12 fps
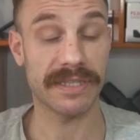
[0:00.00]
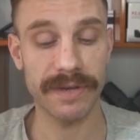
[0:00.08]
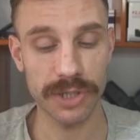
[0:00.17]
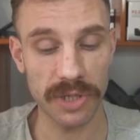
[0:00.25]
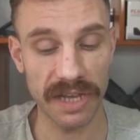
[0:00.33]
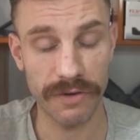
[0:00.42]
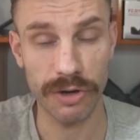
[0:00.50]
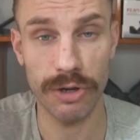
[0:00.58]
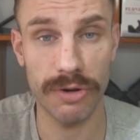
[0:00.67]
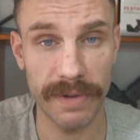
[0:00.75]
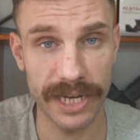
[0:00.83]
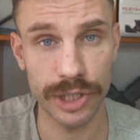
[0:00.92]
is Mitchell. If you're
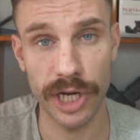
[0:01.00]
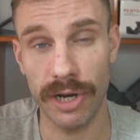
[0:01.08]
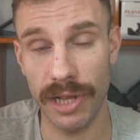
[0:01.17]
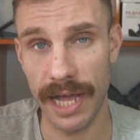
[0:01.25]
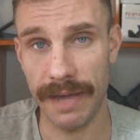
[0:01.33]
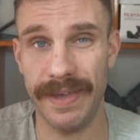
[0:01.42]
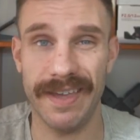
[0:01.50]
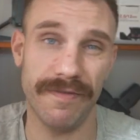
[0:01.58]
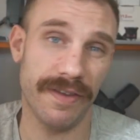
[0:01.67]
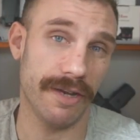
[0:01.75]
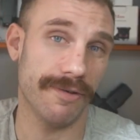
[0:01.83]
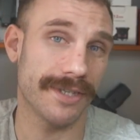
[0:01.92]
new to my channel, I make
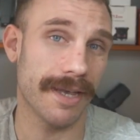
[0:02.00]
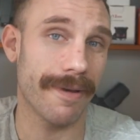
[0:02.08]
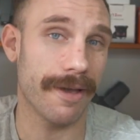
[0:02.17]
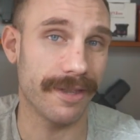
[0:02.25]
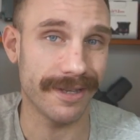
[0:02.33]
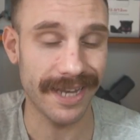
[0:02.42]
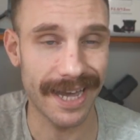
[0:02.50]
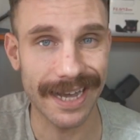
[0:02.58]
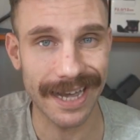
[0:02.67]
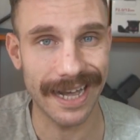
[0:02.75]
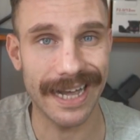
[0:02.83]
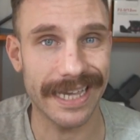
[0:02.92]
videos about the
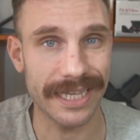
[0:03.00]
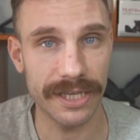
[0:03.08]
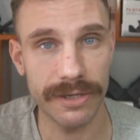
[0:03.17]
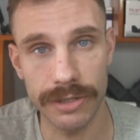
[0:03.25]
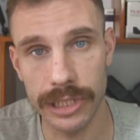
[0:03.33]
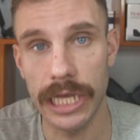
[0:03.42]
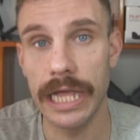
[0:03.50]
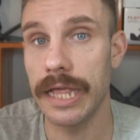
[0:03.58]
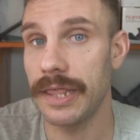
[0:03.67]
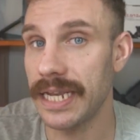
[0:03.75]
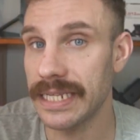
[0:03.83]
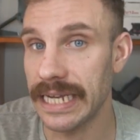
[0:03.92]
tech I use,
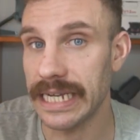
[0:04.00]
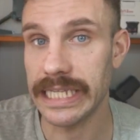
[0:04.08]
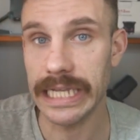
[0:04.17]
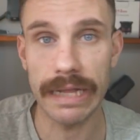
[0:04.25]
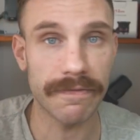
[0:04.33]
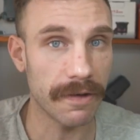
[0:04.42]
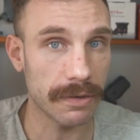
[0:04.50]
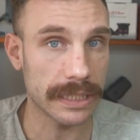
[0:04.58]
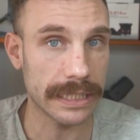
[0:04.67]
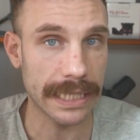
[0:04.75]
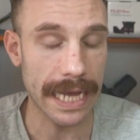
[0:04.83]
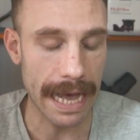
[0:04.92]
things like cell
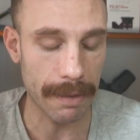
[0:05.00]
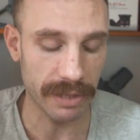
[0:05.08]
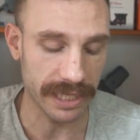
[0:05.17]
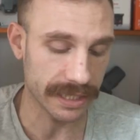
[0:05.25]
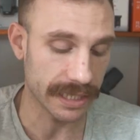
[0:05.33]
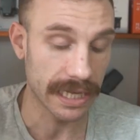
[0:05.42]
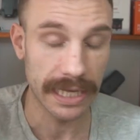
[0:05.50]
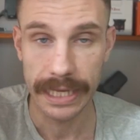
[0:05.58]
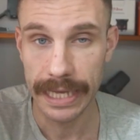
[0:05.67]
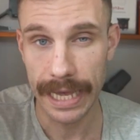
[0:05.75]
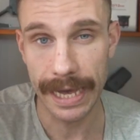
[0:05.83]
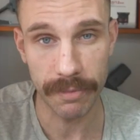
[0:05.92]
phones, tablets,
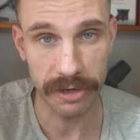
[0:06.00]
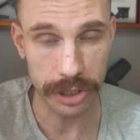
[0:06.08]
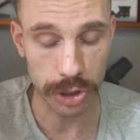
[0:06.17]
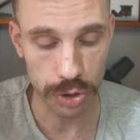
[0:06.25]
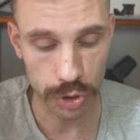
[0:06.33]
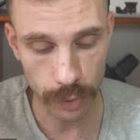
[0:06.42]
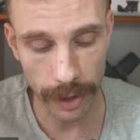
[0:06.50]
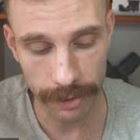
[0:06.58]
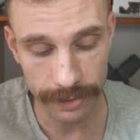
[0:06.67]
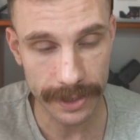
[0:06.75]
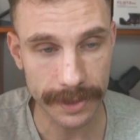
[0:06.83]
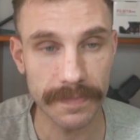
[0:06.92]
cameras, and
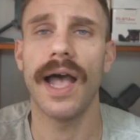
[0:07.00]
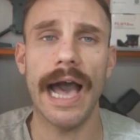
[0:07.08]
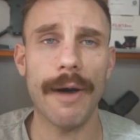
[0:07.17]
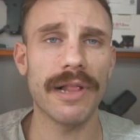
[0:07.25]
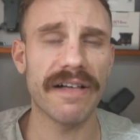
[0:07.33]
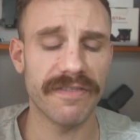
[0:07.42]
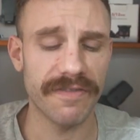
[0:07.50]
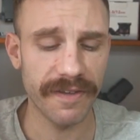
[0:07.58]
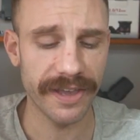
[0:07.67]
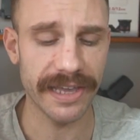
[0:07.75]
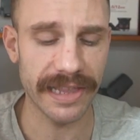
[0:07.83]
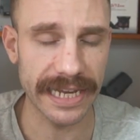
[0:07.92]
drones. I will have
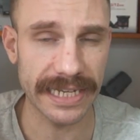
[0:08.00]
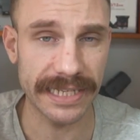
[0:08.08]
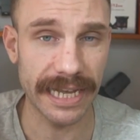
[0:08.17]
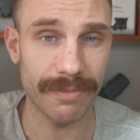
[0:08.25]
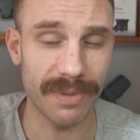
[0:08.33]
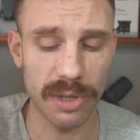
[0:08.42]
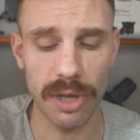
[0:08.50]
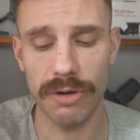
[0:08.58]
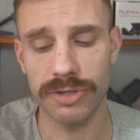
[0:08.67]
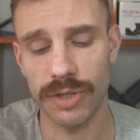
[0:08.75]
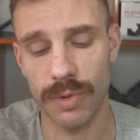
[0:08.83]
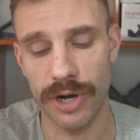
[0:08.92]
affiliate links down
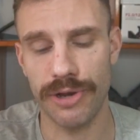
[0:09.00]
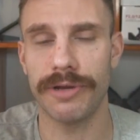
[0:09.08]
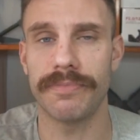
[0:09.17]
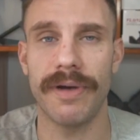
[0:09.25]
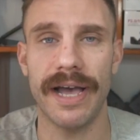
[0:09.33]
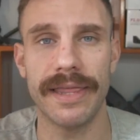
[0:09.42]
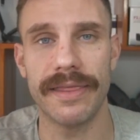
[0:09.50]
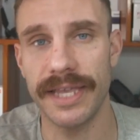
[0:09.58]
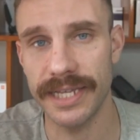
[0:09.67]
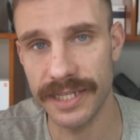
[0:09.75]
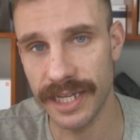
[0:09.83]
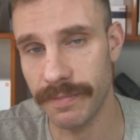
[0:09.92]
below to where you can buy
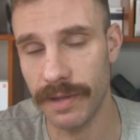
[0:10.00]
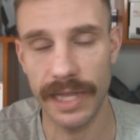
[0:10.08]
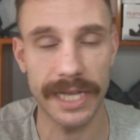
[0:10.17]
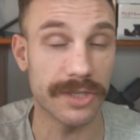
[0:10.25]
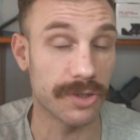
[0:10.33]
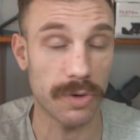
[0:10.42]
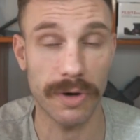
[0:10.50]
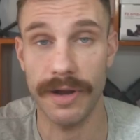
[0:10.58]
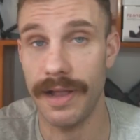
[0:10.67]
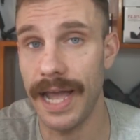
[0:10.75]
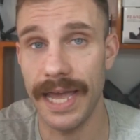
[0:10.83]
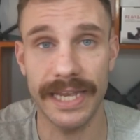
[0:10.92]
this Sigma lens or
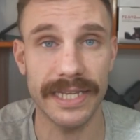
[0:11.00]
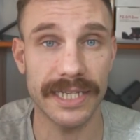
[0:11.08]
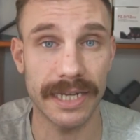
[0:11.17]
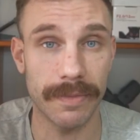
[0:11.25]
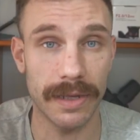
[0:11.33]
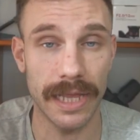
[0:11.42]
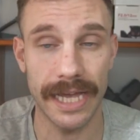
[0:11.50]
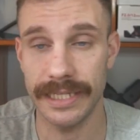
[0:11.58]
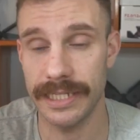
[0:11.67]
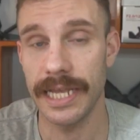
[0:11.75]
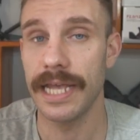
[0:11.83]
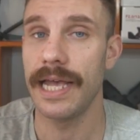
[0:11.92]
any Sigma
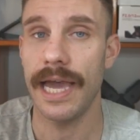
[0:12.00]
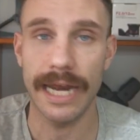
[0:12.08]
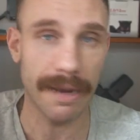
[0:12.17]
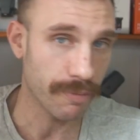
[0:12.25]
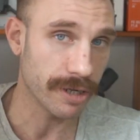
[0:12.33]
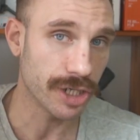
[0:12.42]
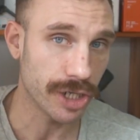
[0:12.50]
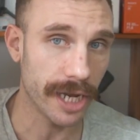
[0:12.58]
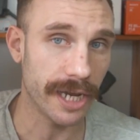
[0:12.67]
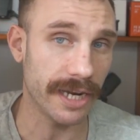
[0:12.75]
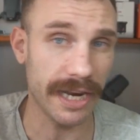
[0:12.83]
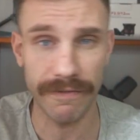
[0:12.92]
lens, and I
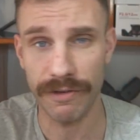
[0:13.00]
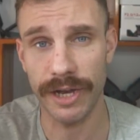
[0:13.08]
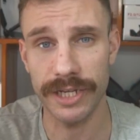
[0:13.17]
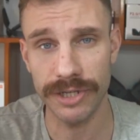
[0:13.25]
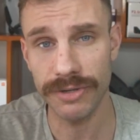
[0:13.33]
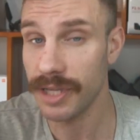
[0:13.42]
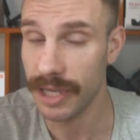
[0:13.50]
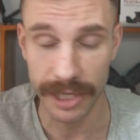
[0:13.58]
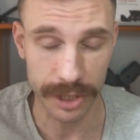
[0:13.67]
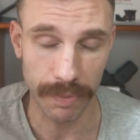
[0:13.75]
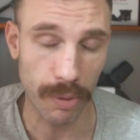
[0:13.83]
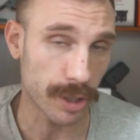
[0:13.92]
appreciate it if you guys use it.
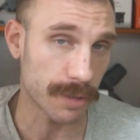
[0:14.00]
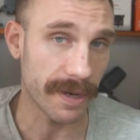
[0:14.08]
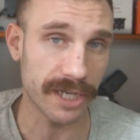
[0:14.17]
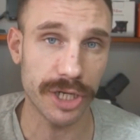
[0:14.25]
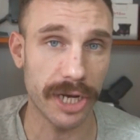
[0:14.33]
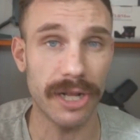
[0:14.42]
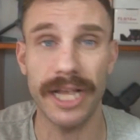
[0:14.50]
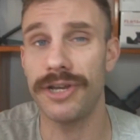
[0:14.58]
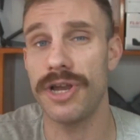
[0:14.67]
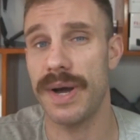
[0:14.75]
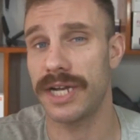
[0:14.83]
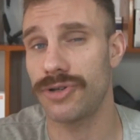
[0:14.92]
It supports my channel at
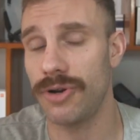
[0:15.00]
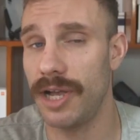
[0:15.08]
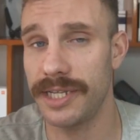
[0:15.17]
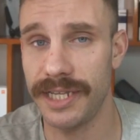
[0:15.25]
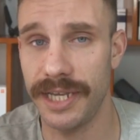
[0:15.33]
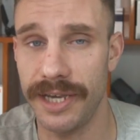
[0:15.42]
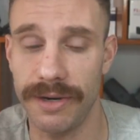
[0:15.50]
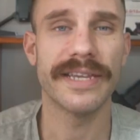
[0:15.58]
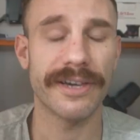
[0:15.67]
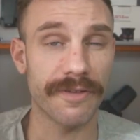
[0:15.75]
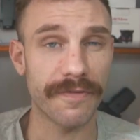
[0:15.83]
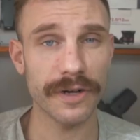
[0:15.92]
no extra cost to you.
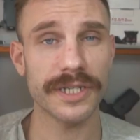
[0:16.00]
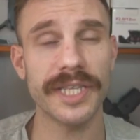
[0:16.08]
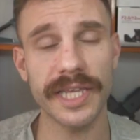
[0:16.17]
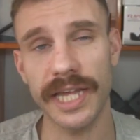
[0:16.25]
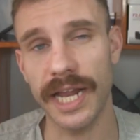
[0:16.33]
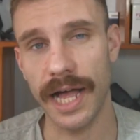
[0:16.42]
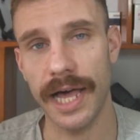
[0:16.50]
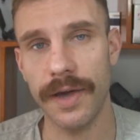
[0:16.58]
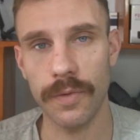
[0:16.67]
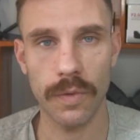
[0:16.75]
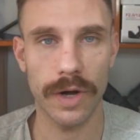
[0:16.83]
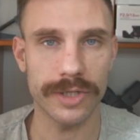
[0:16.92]
Now, the first thing that
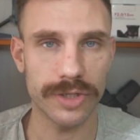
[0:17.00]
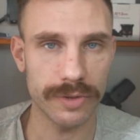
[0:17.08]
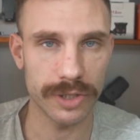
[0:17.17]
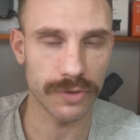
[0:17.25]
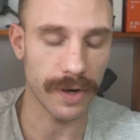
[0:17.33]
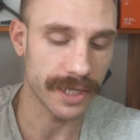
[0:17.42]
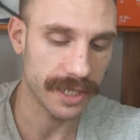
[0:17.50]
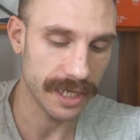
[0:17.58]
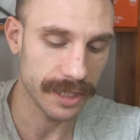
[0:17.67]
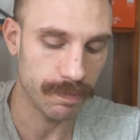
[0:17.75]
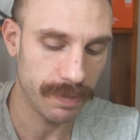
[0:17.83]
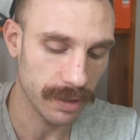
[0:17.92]
I want to address
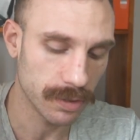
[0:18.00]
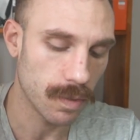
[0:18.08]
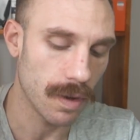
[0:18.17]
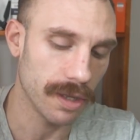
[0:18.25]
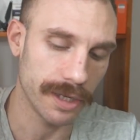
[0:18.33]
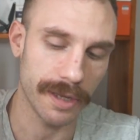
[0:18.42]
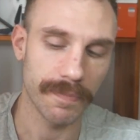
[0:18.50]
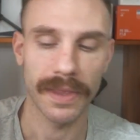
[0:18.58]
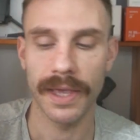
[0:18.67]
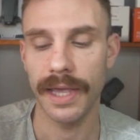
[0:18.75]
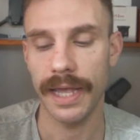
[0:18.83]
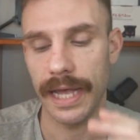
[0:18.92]
is build quality.
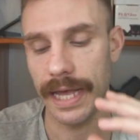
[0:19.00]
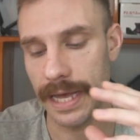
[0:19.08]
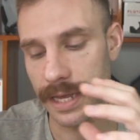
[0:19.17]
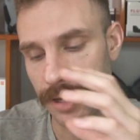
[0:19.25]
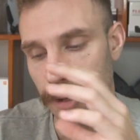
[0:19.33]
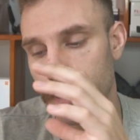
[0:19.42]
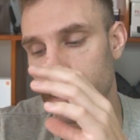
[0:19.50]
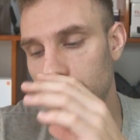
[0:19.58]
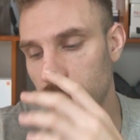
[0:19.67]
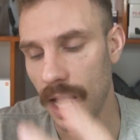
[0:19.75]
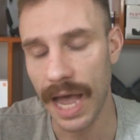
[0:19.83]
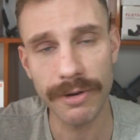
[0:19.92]
And
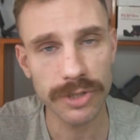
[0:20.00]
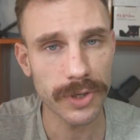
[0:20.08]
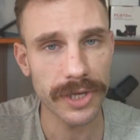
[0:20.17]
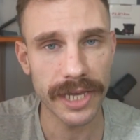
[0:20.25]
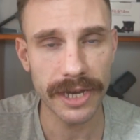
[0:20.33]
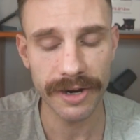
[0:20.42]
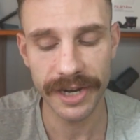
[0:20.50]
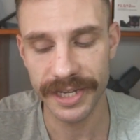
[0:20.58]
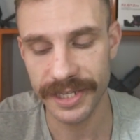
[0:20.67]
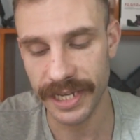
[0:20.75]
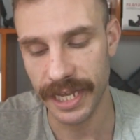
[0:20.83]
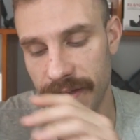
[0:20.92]
I was really
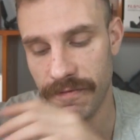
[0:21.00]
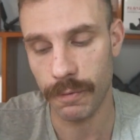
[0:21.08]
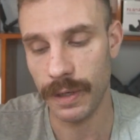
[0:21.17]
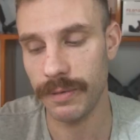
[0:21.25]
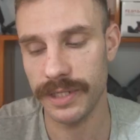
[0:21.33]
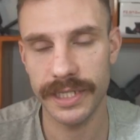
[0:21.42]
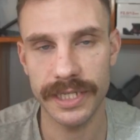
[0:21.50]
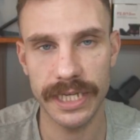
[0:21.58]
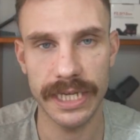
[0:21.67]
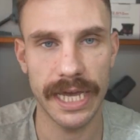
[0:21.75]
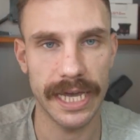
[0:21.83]
curious if we would see